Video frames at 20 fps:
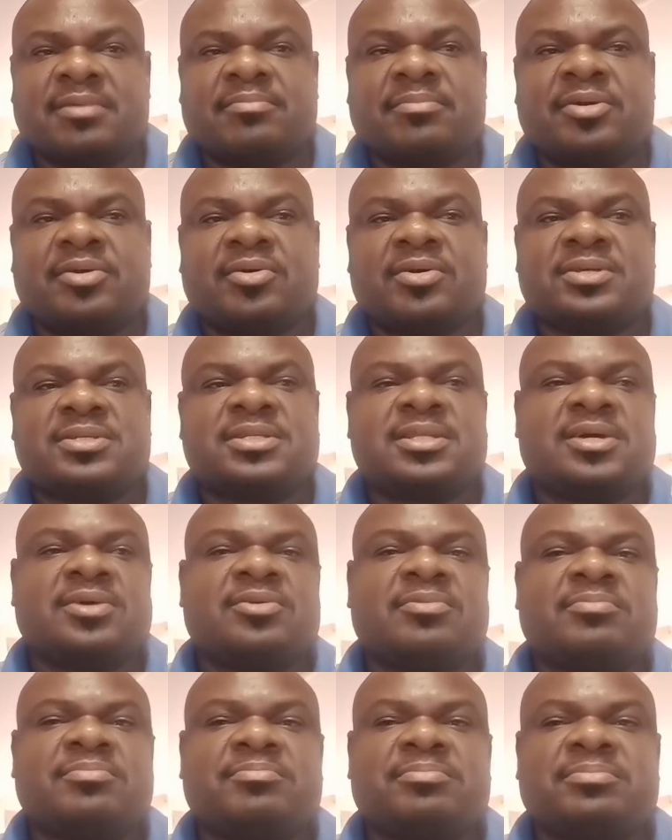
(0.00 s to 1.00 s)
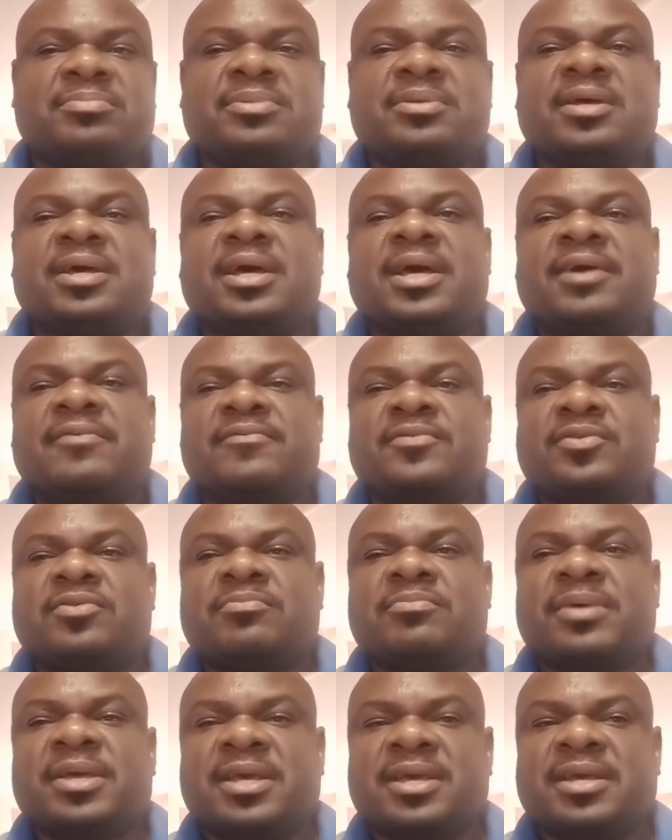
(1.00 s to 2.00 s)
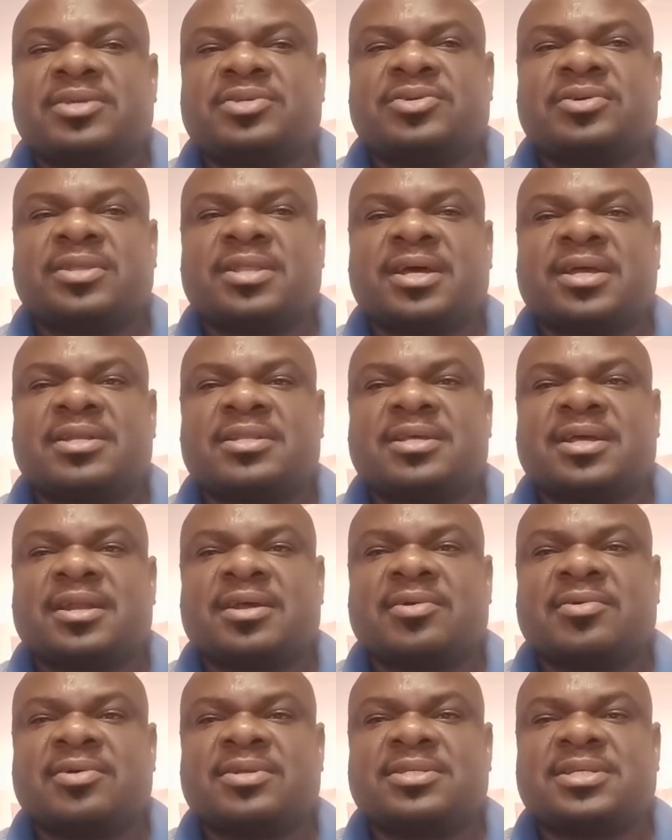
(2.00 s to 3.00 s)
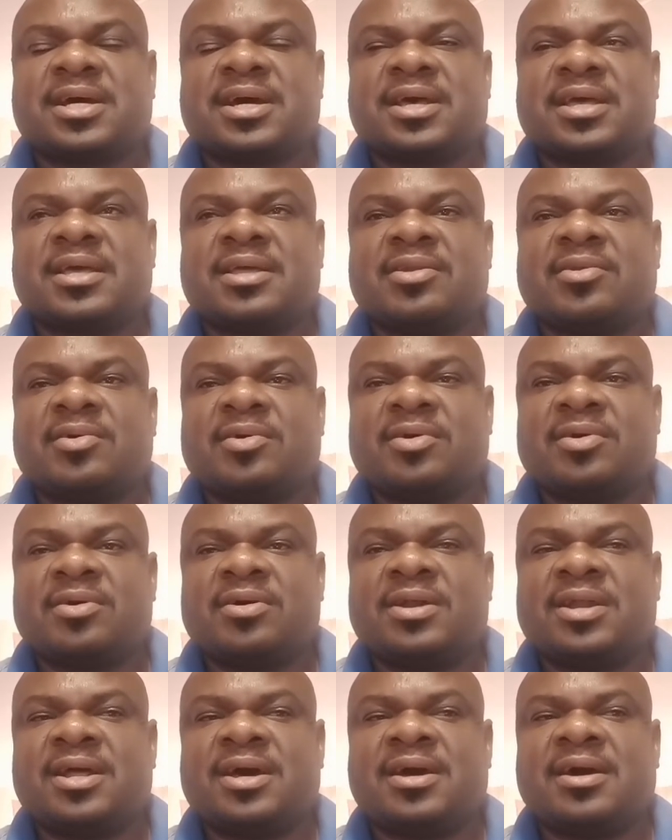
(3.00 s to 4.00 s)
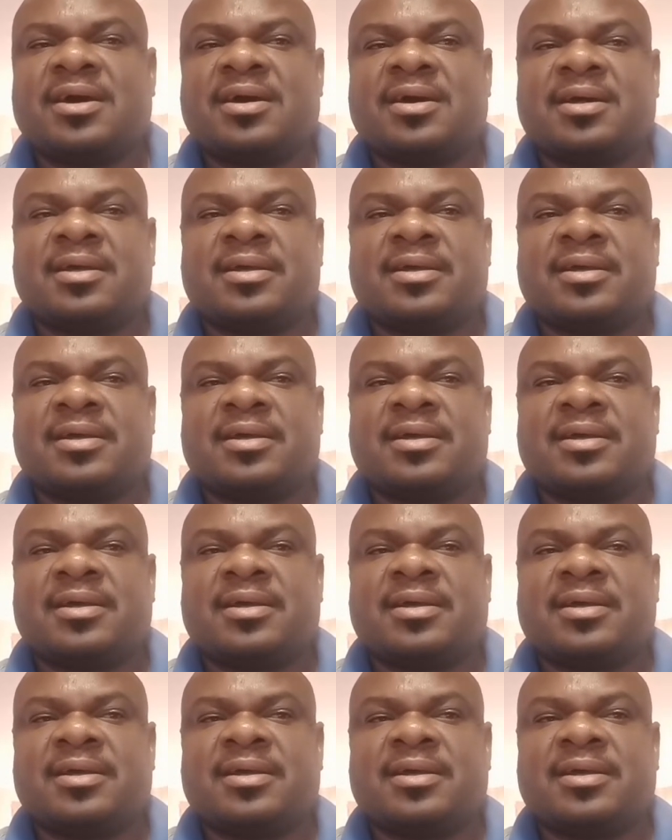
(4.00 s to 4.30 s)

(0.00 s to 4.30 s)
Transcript: because they will have to make sure that the records are in order,